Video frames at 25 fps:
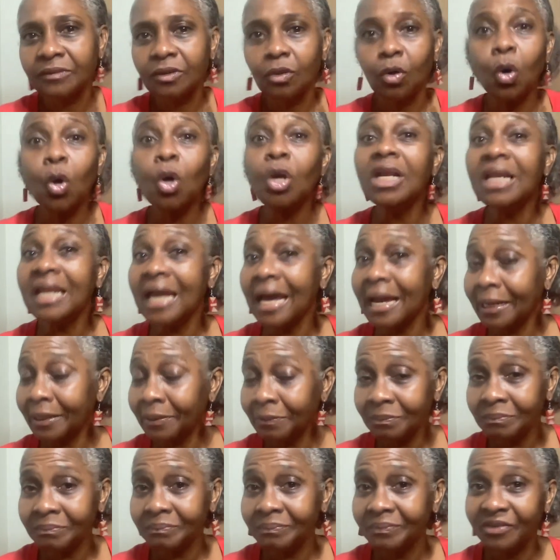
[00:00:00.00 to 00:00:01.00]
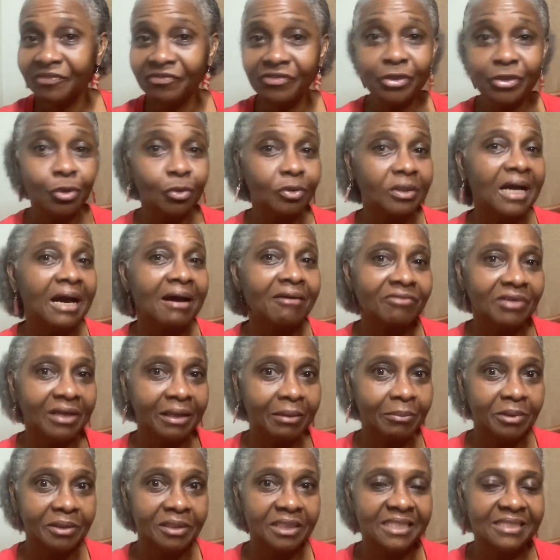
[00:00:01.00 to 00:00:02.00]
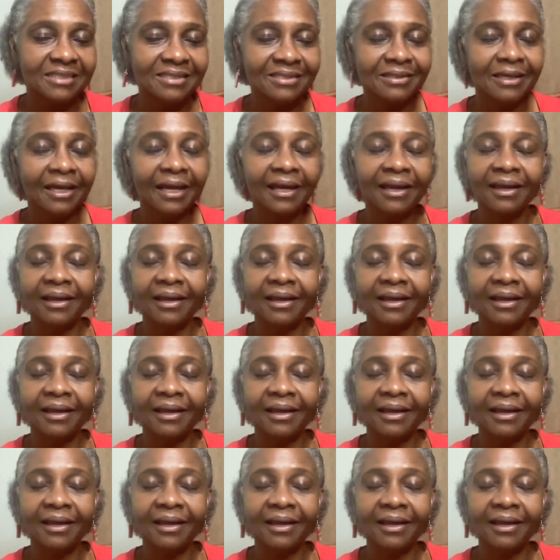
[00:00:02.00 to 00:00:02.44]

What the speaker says: or lime if you don't have lemons